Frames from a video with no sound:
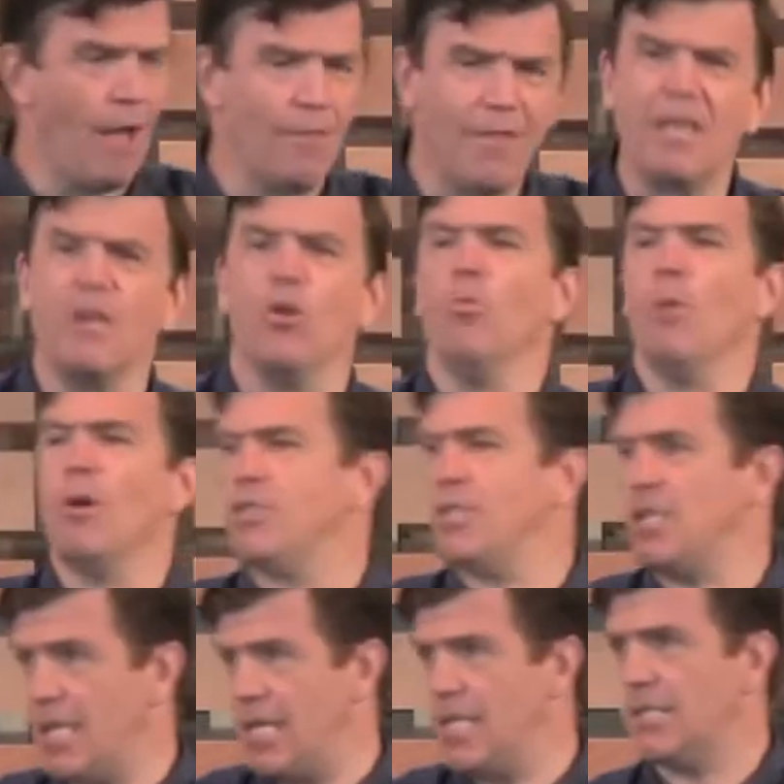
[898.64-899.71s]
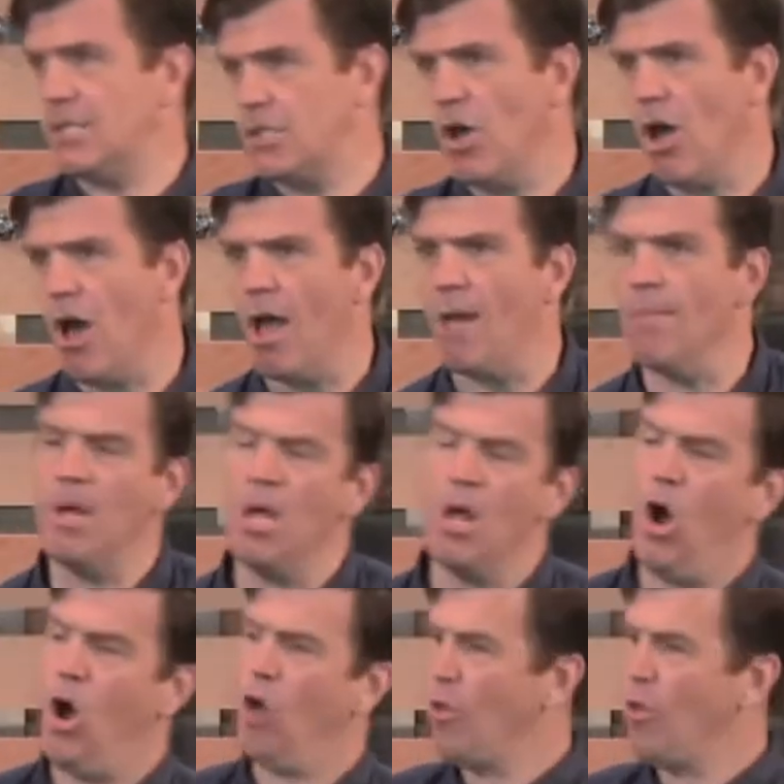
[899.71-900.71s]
that in almost a year's time, on the